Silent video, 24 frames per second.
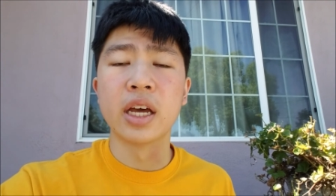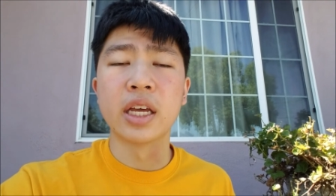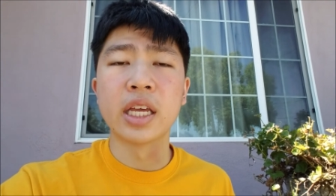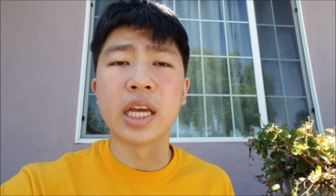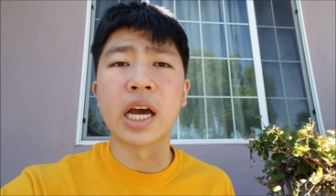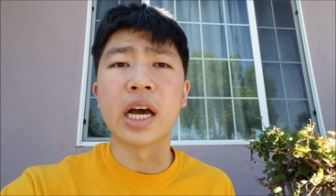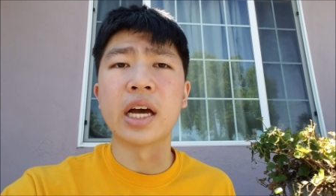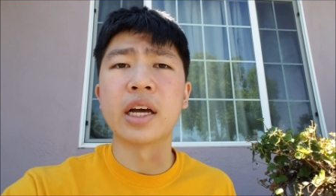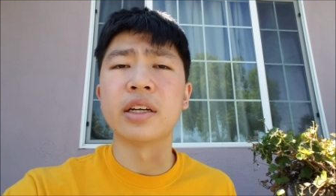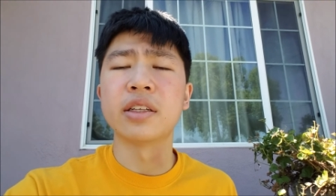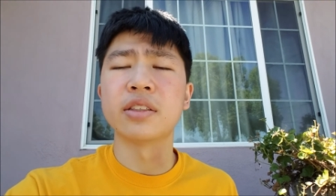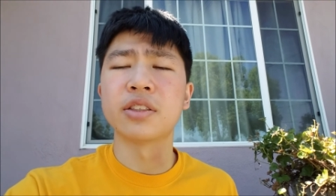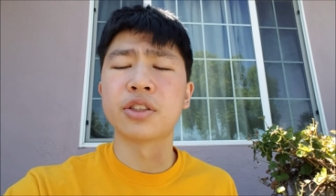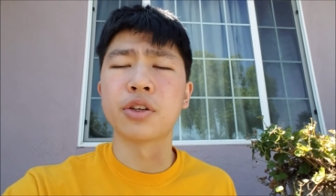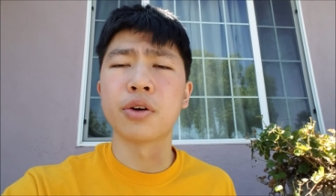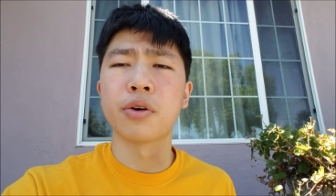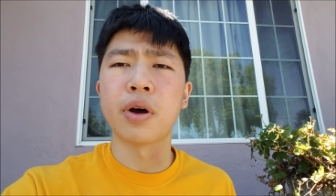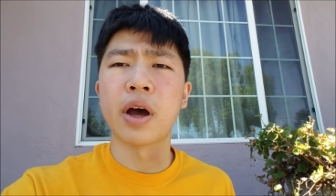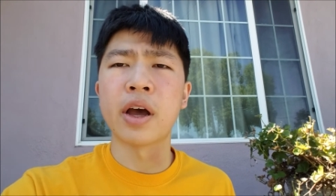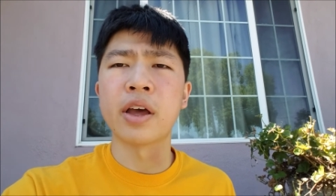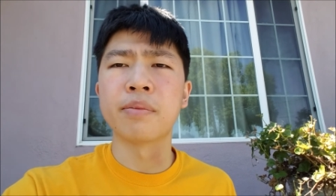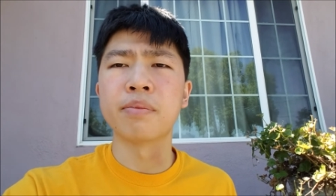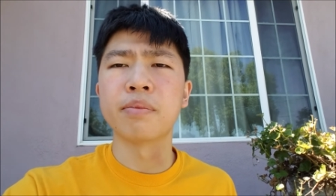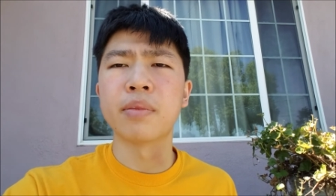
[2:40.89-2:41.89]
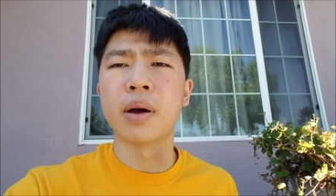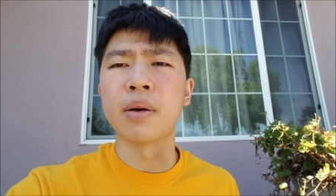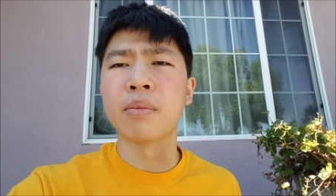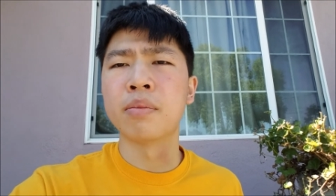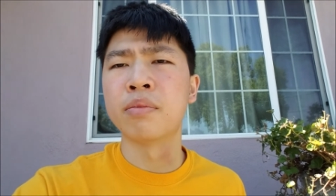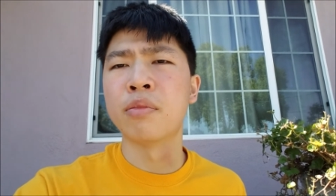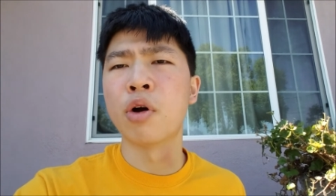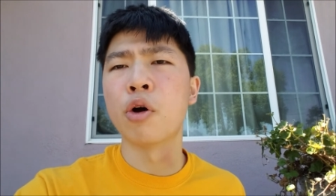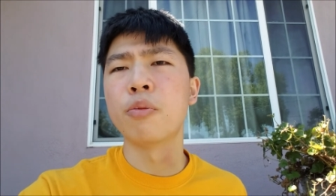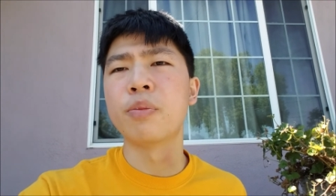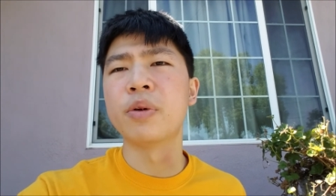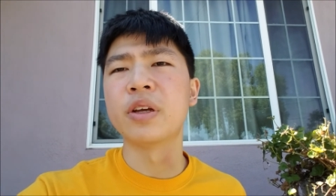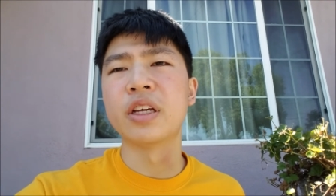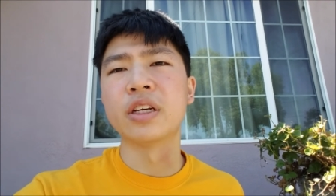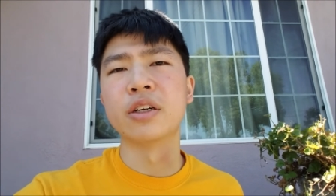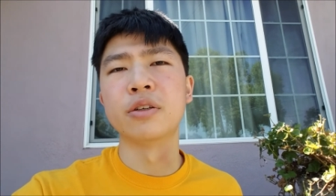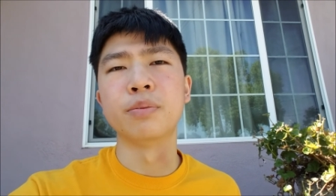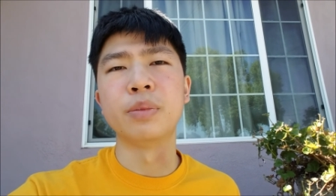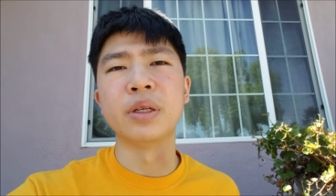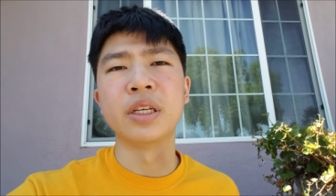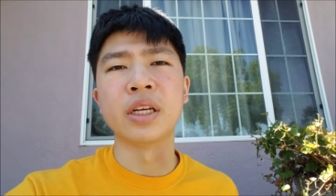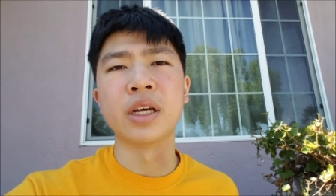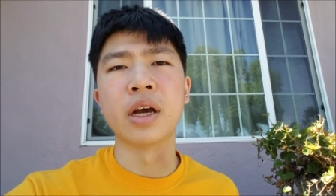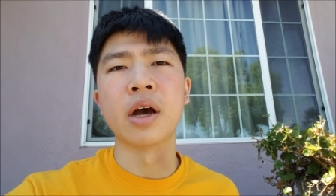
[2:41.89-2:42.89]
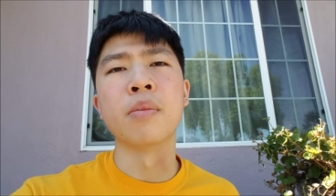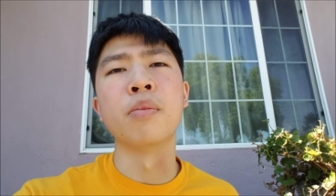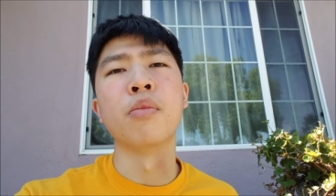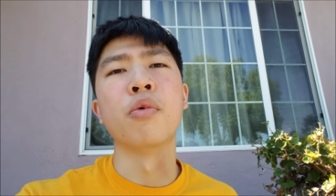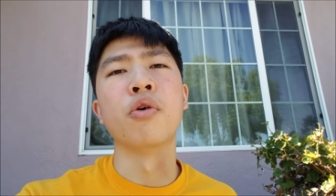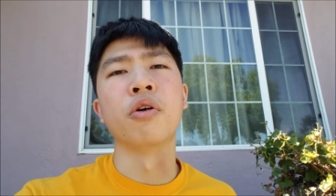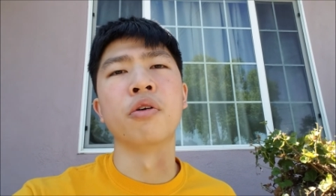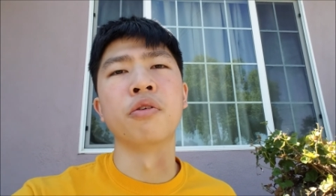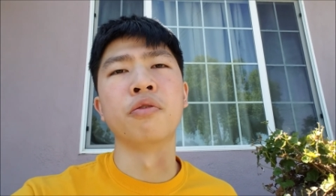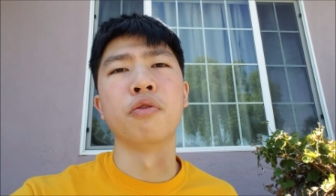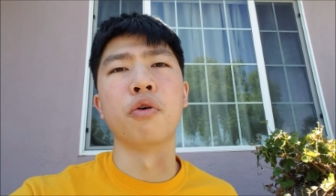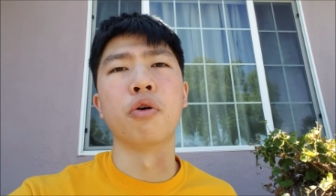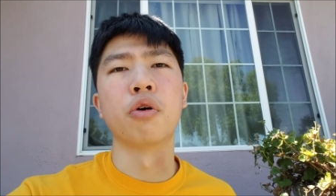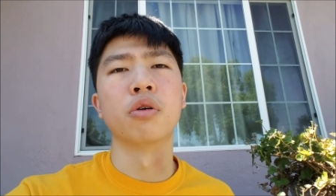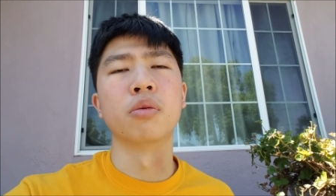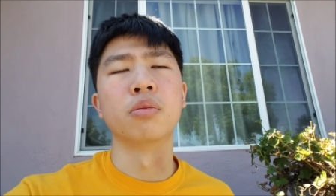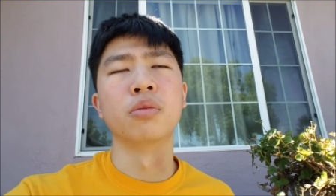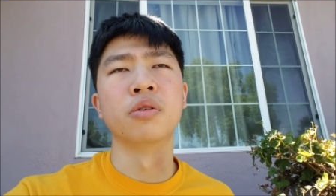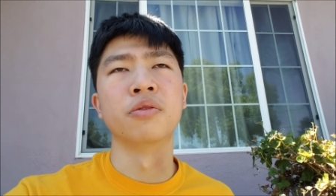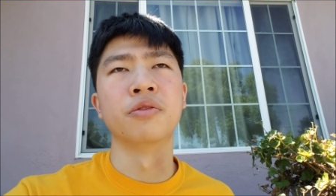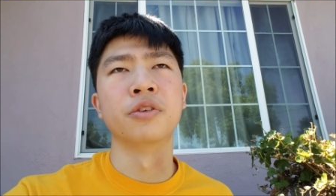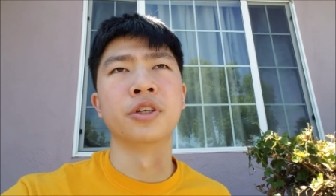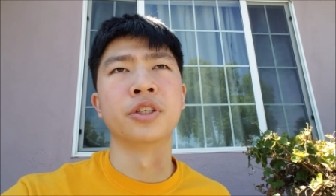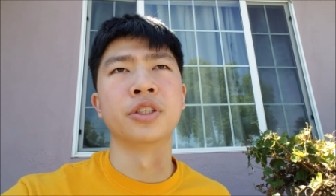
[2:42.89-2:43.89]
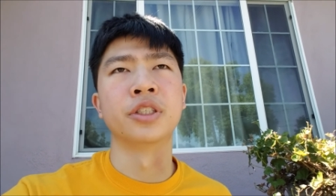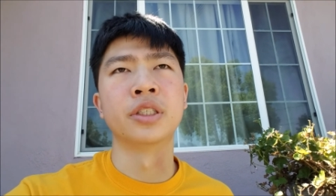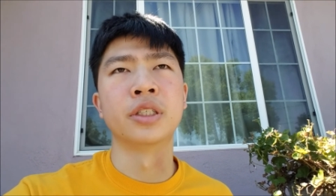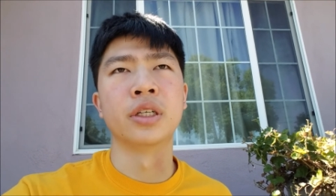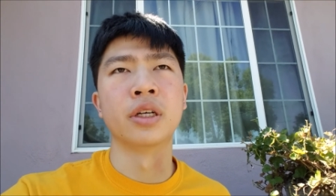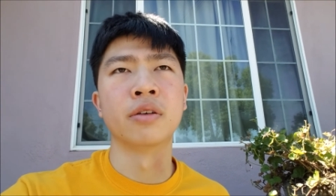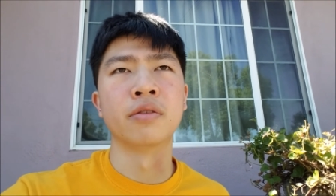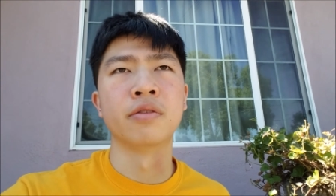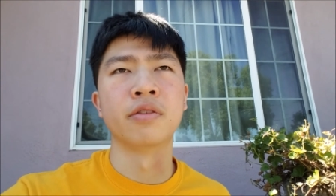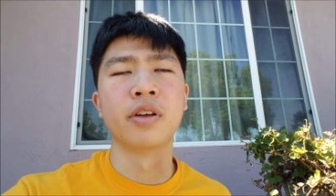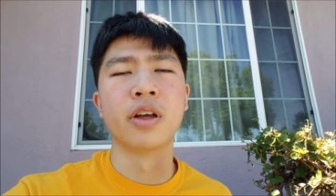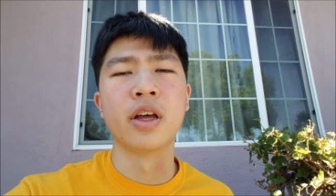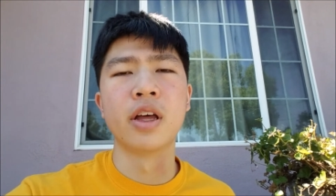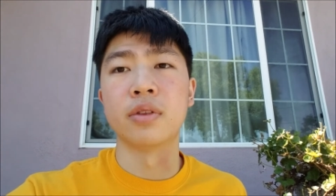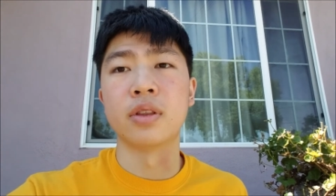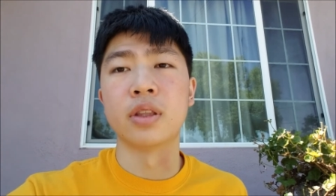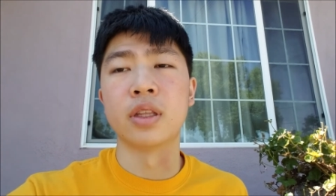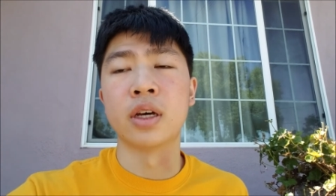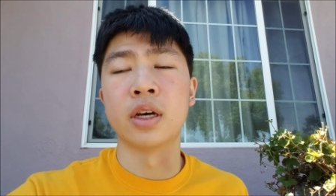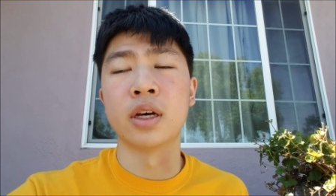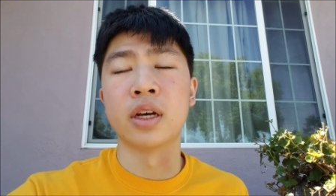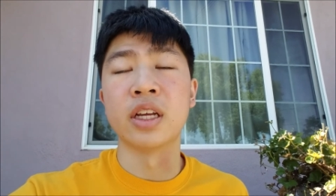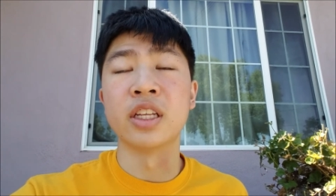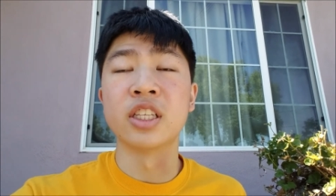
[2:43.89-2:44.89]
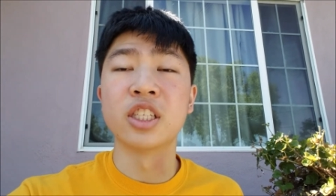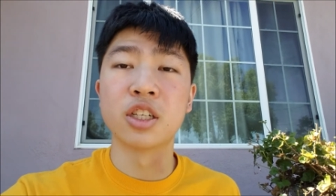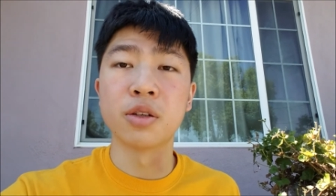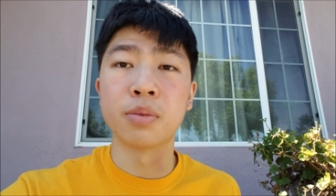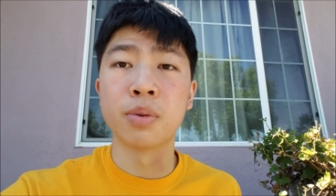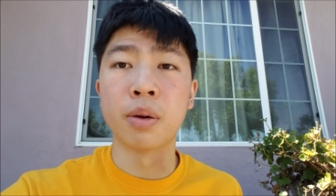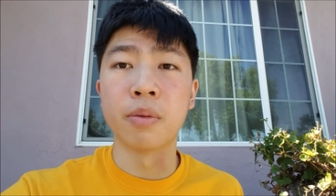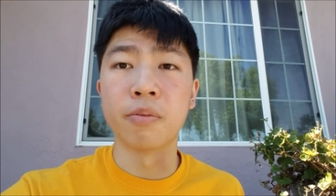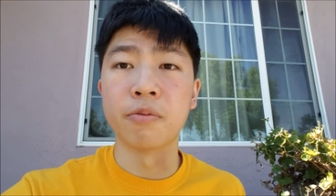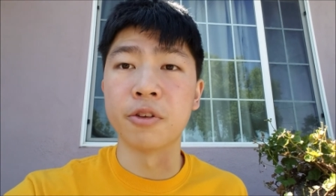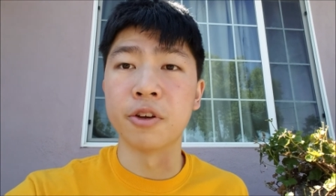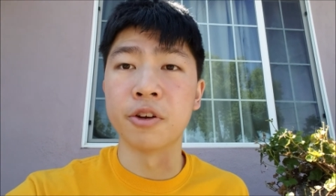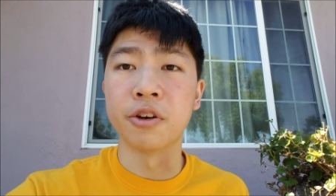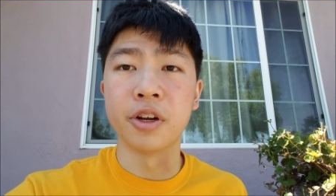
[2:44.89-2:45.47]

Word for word: Yeah, so I'm I'm hoping it'll be a more affordable version of the Instapump